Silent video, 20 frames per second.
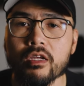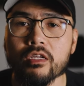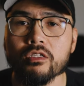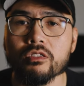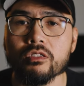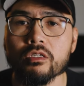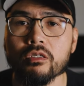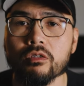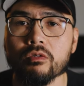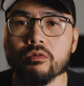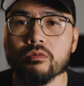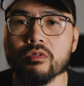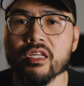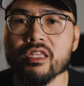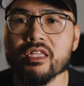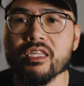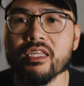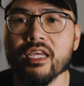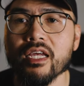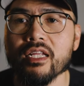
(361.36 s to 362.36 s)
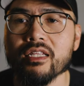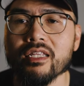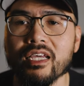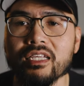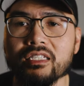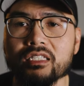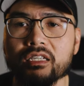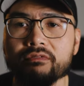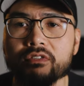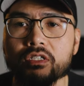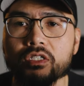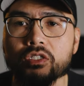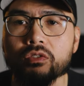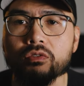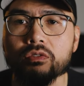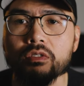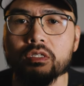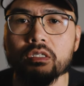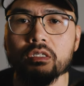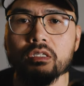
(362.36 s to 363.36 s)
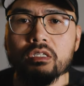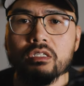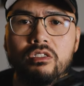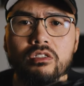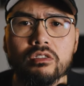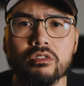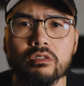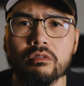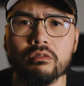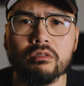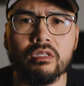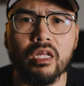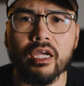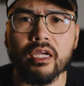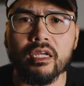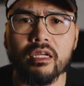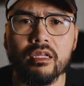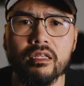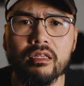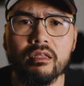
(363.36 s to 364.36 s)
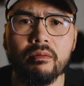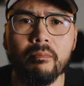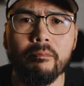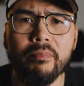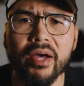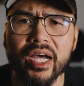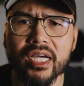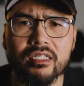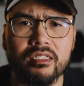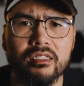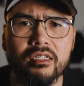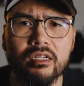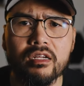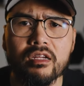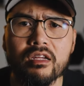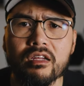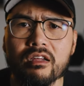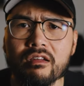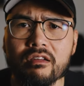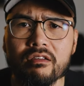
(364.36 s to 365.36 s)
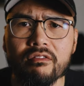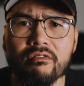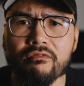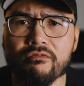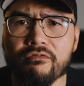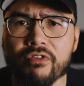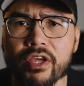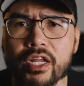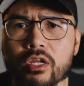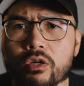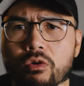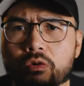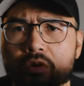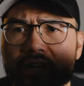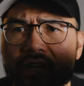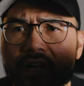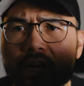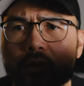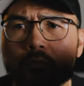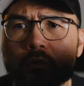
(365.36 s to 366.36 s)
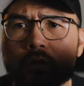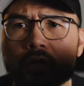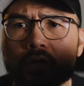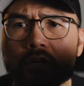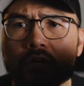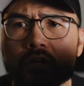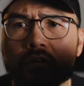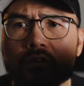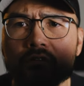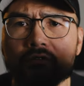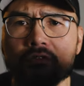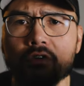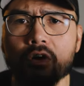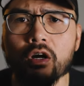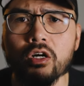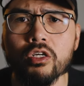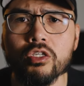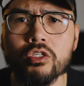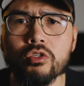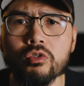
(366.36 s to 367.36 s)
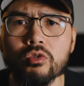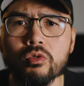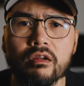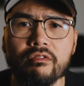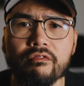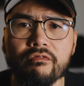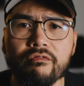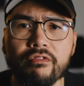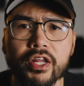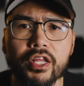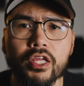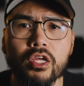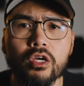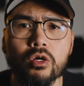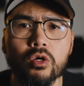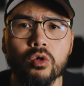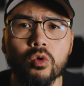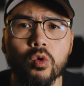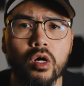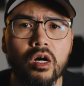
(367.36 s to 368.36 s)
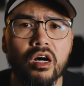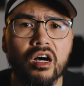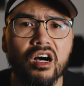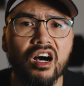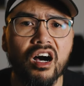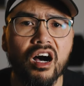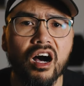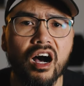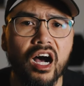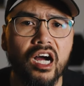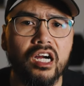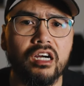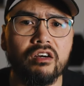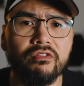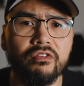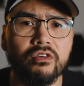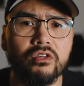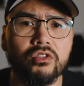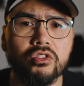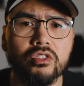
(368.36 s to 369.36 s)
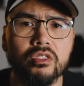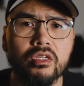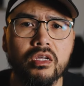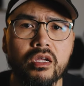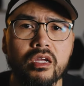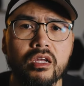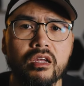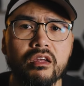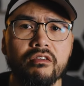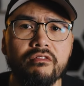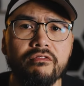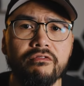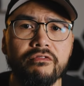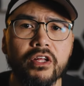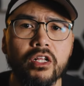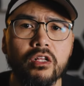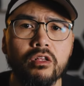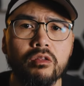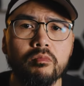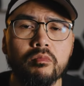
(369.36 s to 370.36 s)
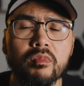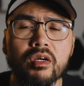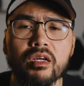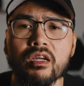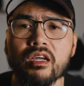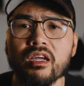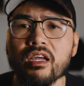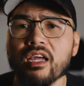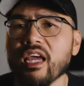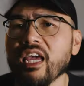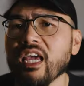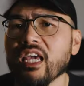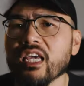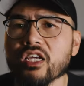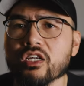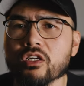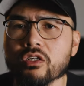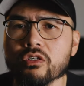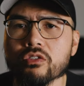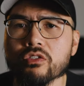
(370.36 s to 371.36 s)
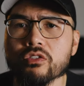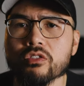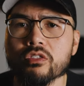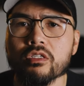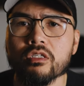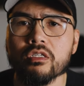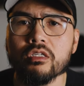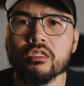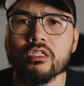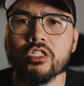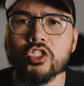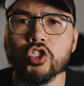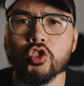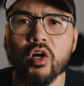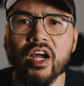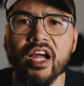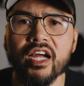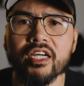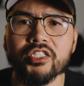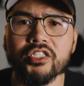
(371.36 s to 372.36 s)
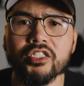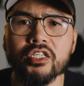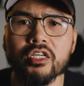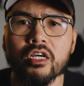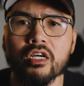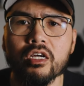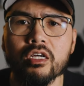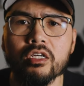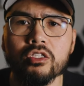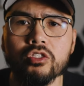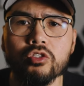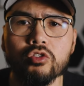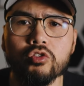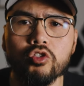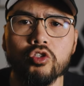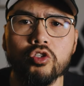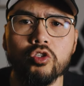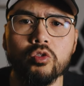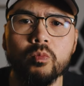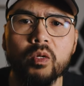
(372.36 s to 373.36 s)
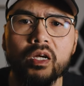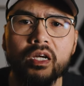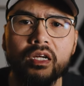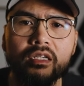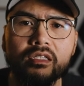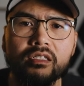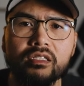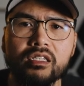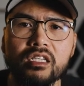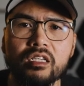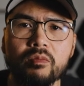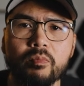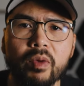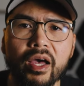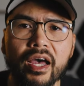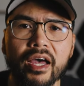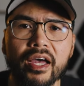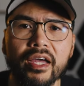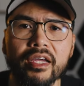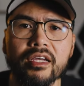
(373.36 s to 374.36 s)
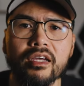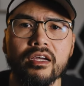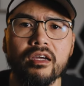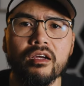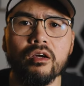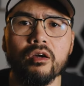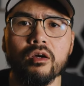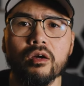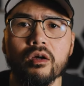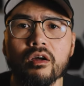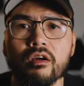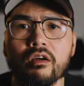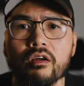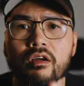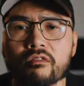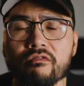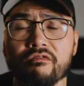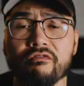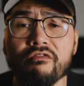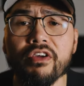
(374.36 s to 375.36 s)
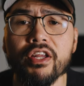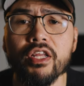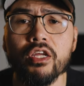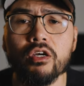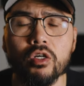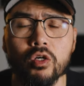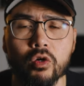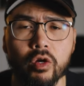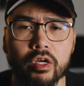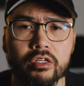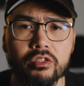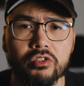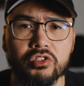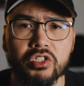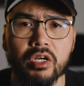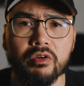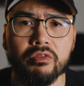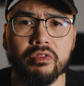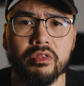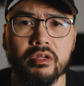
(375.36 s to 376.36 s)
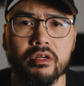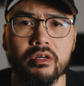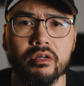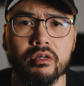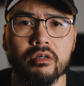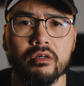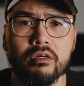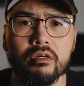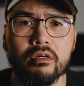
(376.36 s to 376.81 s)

So in the end, a7S III is still like the best video camera for all you videographers, film acres, trash YouTube D-bag video creators out there.